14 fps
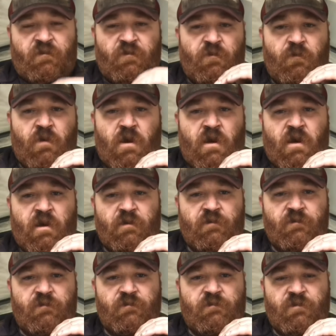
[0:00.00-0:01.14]

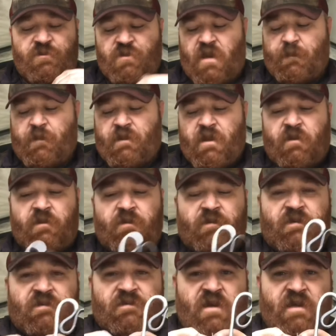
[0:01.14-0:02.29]
to shape it down into
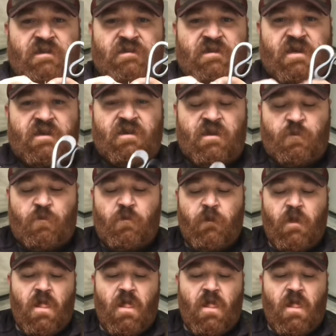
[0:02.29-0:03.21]
this nice thin needle.